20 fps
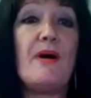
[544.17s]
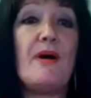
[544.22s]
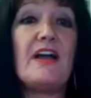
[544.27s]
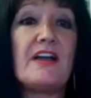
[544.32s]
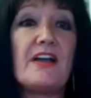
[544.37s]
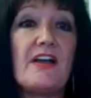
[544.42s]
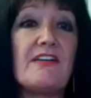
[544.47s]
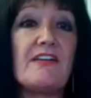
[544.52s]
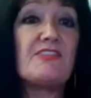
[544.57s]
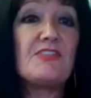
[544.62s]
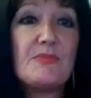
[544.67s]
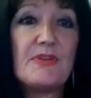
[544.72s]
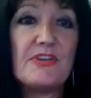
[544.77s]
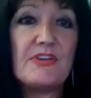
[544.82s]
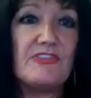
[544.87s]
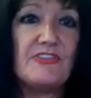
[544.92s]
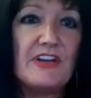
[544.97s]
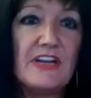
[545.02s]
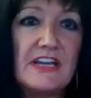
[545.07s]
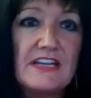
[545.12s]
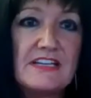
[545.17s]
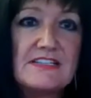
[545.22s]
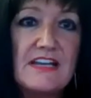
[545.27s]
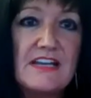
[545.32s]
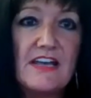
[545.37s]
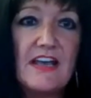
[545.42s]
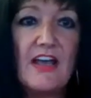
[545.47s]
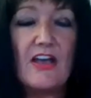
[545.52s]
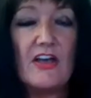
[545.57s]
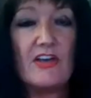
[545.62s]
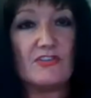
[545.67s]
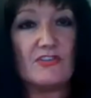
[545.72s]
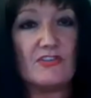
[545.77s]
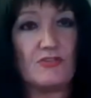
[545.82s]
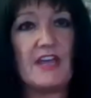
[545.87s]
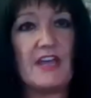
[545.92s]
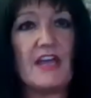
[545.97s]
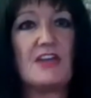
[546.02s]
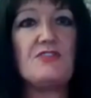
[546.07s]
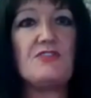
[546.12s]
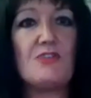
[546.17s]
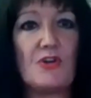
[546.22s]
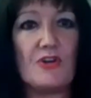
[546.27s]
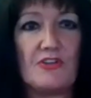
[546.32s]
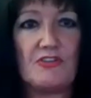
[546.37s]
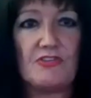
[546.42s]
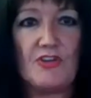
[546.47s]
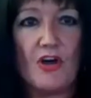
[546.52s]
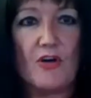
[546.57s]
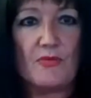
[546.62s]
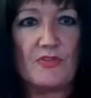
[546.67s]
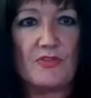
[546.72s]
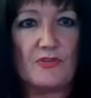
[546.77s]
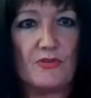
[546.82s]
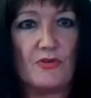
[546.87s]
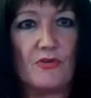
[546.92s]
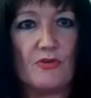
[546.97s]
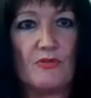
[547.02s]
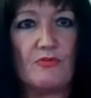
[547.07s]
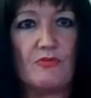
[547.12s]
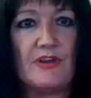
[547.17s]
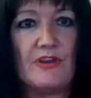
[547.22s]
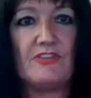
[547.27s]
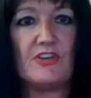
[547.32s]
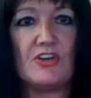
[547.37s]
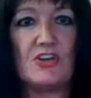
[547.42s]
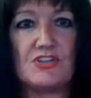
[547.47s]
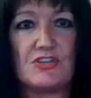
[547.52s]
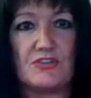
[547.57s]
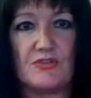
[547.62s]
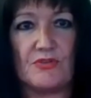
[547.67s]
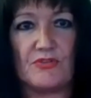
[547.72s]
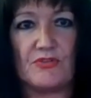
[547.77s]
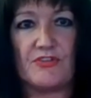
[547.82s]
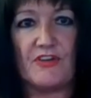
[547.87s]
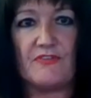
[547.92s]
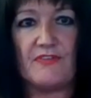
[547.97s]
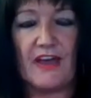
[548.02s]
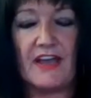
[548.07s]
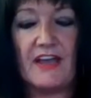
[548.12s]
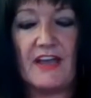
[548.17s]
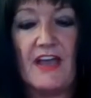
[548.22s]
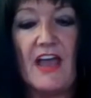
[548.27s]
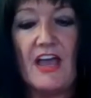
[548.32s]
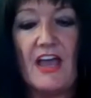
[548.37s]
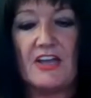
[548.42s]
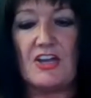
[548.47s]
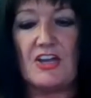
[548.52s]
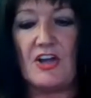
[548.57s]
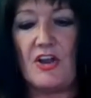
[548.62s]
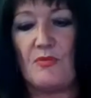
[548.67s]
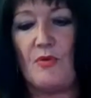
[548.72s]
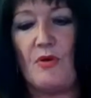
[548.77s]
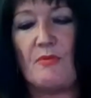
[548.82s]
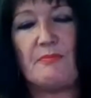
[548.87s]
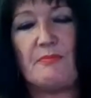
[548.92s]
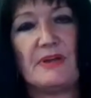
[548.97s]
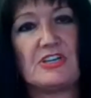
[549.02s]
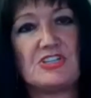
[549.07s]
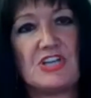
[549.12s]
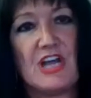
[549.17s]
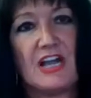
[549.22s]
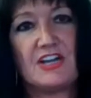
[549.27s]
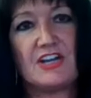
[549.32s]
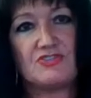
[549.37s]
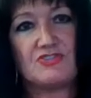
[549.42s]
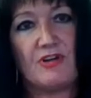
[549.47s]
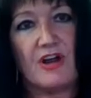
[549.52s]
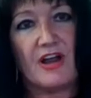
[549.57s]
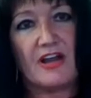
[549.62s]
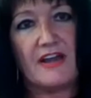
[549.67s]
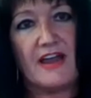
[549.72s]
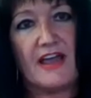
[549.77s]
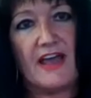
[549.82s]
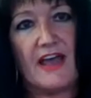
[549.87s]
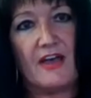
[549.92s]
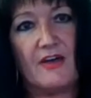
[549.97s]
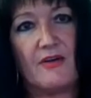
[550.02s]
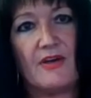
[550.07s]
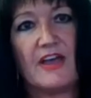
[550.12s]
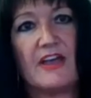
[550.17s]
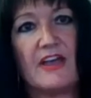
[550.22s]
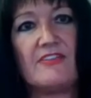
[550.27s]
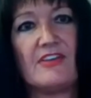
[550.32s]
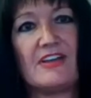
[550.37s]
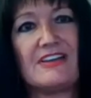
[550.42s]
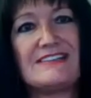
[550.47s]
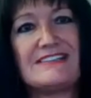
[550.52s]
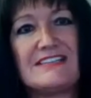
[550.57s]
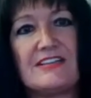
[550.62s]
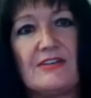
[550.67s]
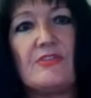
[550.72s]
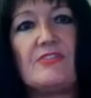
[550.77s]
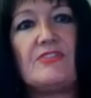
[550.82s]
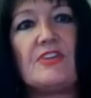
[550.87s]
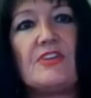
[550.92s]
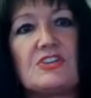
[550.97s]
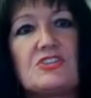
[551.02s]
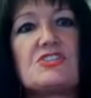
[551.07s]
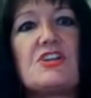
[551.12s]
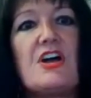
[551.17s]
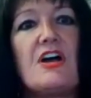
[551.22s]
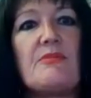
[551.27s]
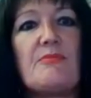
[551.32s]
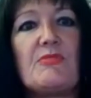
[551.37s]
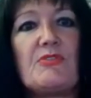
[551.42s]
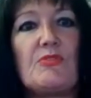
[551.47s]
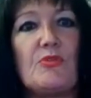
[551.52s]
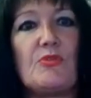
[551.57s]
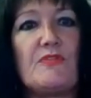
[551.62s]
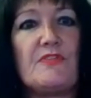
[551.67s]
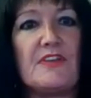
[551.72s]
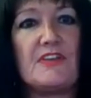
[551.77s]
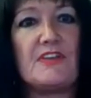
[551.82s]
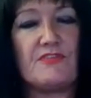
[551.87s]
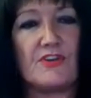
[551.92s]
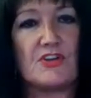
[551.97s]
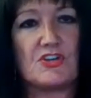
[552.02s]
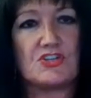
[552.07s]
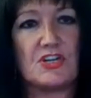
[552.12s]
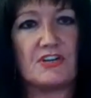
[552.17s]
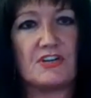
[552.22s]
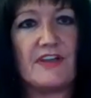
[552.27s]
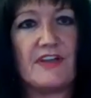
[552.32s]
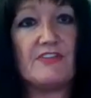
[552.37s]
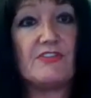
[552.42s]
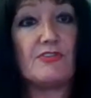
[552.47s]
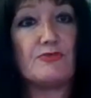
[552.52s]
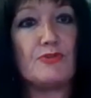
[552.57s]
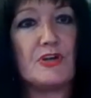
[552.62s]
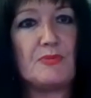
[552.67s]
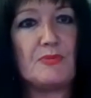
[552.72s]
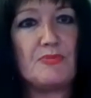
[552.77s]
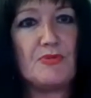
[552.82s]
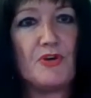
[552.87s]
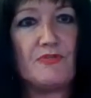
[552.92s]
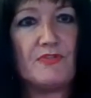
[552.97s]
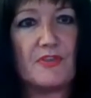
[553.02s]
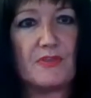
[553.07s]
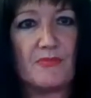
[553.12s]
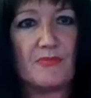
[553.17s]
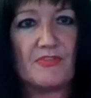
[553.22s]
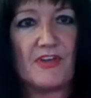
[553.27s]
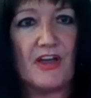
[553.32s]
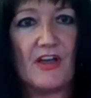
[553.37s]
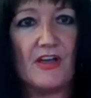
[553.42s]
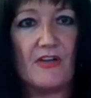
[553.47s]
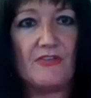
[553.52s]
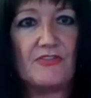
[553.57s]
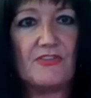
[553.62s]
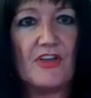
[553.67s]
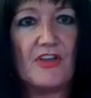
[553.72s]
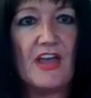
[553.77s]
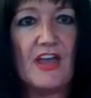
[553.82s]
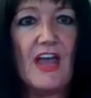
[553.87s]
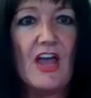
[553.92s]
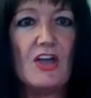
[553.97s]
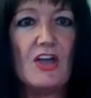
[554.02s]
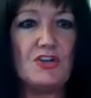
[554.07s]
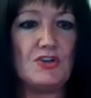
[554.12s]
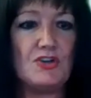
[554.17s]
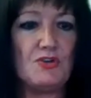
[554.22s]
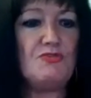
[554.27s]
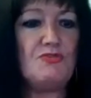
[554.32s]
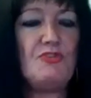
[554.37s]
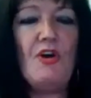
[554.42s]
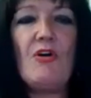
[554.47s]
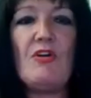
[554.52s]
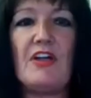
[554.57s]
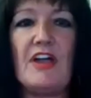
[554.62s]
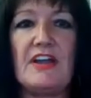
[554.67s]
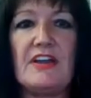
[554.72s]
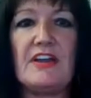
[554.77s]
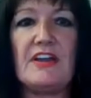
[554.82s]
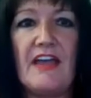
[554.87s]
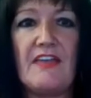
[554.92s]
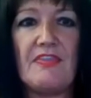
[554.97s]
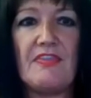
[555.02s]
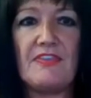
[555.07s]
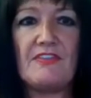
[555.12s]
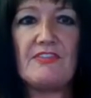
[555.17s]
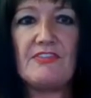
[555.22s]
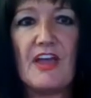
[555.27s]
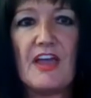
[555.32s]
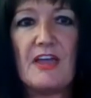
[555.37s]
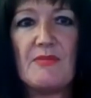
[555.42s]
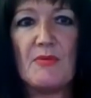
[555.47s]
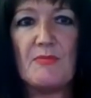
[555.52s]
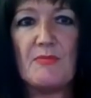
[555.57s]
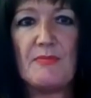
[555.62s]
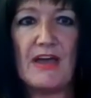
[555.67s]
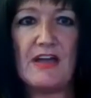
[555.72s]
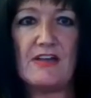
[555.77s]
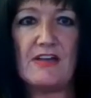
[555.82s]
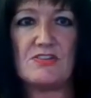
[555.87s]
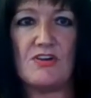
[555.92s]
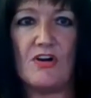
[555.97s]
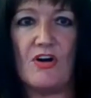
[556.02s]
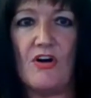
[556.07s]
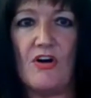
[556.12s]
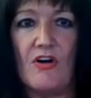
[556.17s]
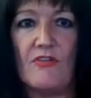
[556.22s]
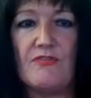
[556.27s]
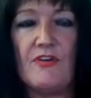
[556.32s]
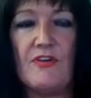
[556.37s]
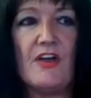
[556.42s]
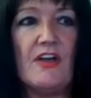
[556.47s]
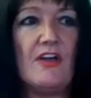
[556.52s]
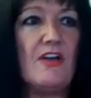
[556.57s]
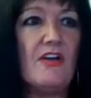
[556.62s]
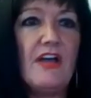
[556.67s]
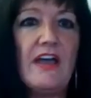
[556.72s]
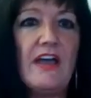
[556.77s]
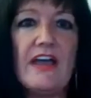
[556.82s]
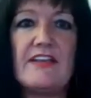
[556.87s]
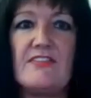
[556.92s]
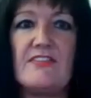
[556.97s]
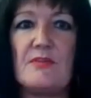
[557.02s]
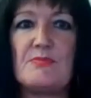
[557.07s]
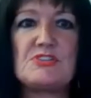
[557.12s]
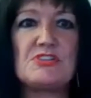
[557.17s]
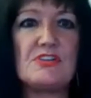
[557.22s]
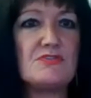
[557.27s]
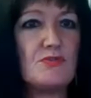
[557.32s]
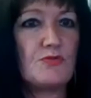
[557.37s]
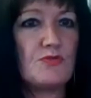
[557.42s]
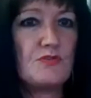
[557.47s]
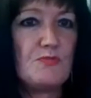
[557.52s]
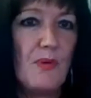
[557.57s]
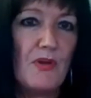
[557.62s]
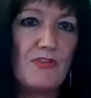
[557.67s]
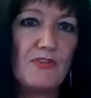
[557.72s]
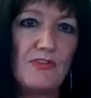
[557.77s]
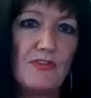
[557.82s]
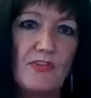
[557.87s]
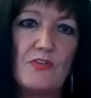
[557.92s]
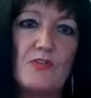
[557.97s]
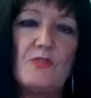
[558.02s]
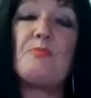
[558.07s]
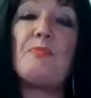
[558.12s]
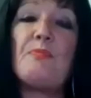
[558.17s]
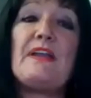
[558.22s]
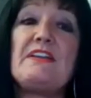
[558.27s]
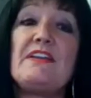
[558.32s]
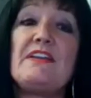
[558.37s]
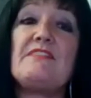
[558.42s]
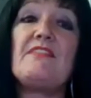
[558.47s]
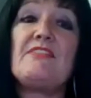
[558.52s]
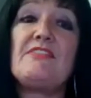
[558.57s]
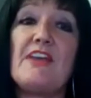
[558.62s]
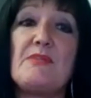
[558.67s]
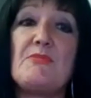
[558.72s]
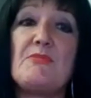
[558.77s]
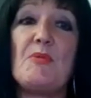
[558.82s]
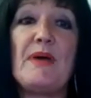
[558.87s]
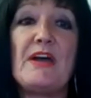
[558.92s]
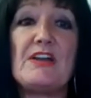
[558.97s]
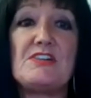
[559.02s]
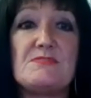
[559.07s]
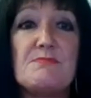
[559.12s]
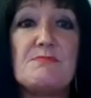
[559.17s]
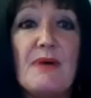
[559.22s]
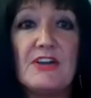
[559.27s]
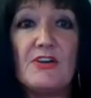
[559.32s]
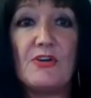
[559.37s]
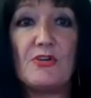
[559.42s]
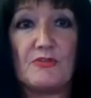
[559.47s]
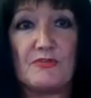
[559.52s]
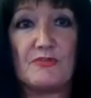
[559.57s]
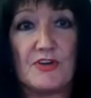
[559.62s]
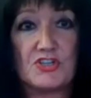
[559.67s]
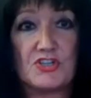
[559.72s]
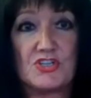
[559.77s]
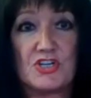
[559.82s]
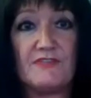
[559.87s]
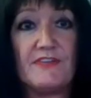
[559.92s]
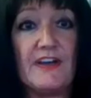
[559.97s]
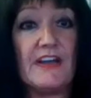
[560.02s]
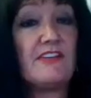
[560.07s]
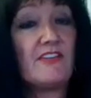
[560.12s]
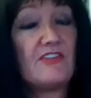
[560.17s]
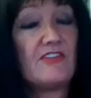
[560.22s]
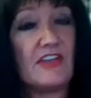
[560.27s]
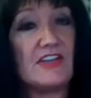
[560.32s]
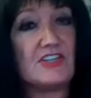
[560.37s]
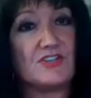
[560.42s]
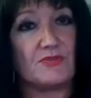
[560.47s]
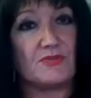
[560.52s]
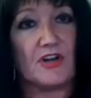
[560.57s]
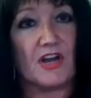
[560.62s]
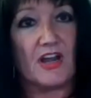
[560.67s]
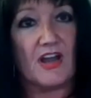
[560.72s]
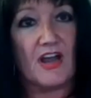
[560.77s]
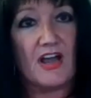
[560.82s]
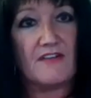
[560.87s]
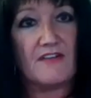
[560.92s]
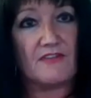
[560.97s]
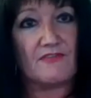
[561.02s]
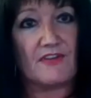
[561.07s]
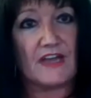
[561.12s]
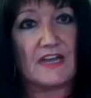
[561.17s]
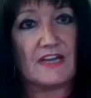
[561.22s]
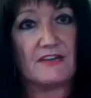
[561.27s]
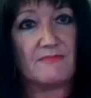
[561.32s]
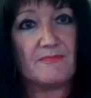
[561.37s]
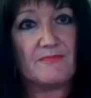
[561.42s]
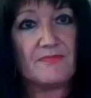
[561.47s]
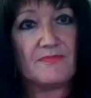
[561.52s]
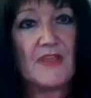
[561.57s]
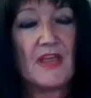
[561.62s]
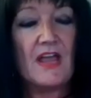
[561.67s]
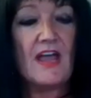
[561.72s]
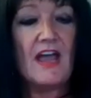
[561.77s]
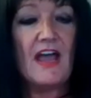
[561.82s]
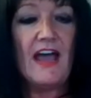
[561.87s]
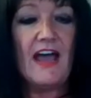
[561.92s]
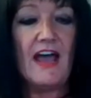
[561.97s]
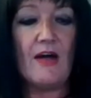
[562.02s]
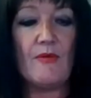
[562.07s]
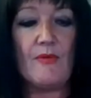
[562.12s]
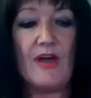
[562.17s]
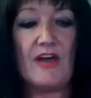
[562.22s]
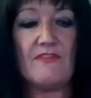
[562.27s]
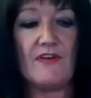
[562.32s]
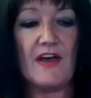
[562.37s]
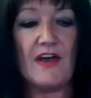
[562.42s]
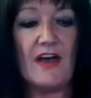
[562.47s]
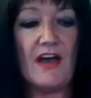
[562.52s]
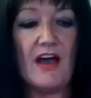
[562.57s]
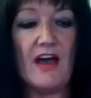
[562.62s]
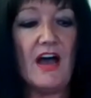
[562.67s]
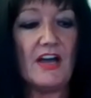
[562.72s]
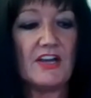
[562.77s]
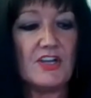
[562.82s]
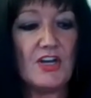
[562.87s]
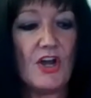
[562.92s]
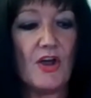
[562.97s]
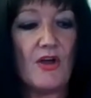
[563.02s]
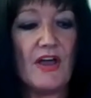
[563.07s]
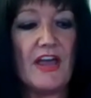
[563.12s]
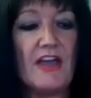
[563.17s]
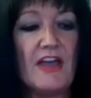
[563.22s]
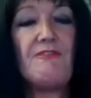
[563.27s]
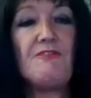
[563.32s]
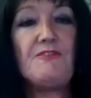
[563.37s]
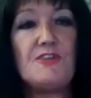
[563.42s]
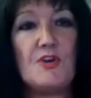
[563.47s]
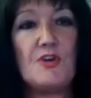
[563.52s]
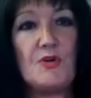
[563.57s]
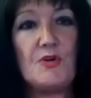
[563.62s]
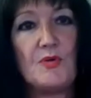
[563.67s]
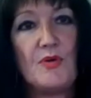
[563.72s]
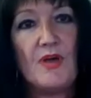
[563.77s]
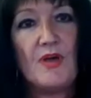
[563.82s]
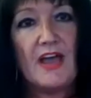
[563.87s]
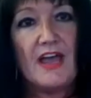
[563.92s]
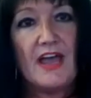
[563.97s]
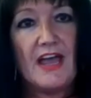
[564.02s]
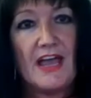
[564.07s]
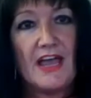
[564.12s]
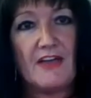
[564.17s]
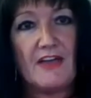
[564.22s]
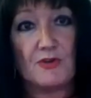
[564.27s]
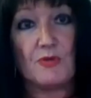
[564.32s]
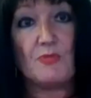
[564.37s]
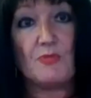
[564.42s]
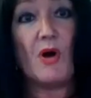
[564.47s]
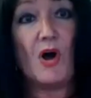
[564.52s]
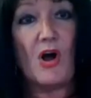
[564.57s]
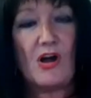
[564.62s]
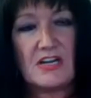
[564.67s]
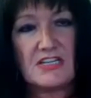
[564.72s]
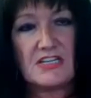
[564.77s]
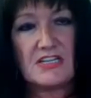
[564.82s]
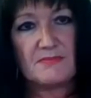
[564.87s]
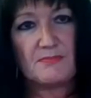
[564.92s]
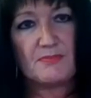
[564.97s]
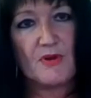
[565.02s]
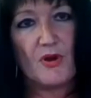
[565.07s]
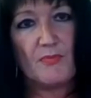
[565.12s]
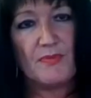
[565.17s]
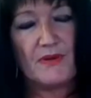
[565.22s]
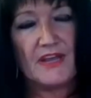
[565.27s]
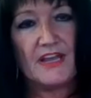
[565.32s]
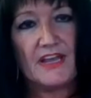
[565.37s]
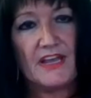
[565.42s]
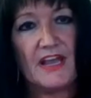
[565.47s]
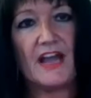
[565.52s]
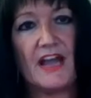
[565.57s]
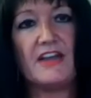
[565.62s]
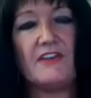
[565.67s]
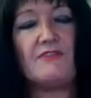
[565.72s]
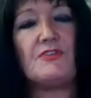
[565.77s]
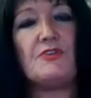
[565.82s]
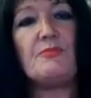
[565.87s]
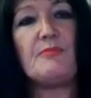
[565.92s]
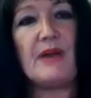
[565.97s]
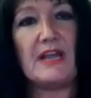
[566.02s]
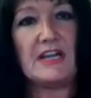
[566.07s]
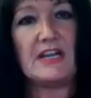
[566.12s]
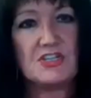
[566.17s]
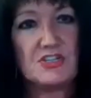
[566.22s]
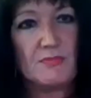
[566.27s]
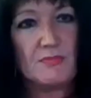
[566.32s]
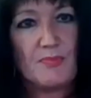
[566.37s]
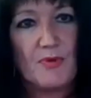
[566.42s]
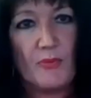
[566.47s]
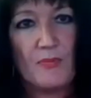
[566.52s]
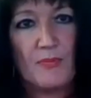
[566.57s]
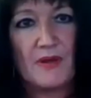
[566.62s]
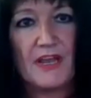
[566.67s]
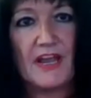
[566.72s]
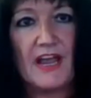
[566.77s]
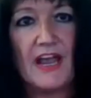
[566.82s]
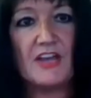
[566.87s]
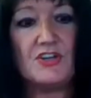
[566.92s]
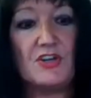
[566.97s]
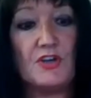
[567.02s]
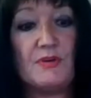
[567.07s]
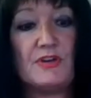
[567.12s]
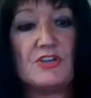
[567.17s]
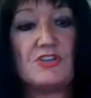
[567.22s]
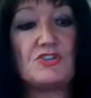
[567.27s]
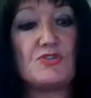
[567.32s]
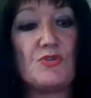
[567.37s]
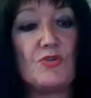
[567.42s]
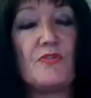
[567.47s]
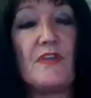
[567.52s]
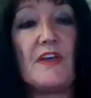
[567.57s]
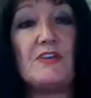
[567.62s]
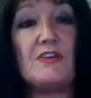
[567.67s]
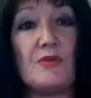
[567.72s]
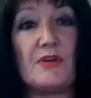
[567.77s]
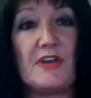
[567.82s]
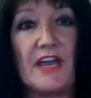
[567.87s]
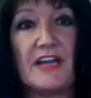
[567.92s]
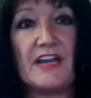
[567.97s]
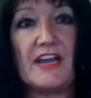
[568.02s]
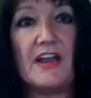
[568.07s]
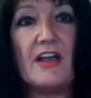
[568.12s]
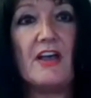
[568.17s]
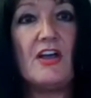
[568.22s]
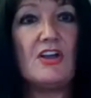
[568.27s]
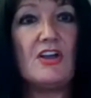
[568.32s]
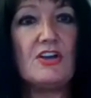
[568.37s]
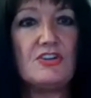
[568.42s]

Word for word: my customers need? So again, you've got to start with your research and your survey. You know, the one big challenge right now is until such time as all of these virtual events have really proven themselves, you're not going to get the same amount of exhibitors or sponsors spending the same amount of money on a virtual event as they do on a live event. However, you know, if you if you market it properly and if you manage it properly and you ensure that you're getting